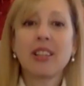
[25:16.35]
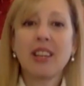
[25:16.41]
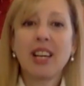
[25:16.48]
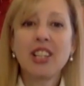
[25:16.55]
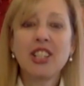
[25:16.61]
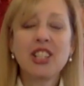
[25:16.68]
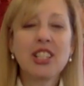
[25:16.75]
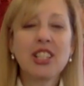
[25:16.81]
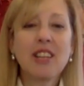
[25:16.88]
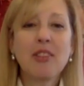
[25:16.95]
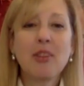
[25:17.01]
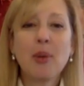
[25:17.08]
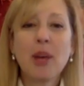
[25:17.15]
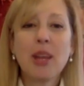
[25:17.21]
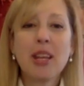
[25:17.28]
I just love
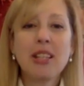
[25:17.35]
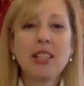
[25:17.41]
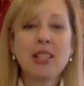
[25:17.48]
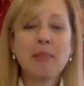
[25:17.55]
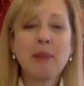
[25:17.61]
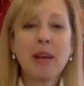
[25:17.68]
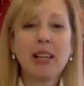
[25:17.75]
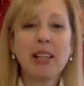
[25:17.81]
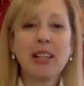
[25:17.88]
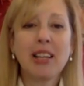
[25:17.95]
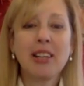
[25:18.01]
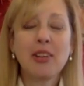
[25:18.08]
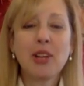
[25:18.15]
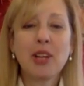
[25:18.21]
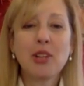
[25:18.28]
the way they smell. I
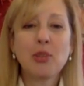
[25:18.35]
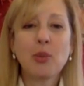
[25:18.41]
know that's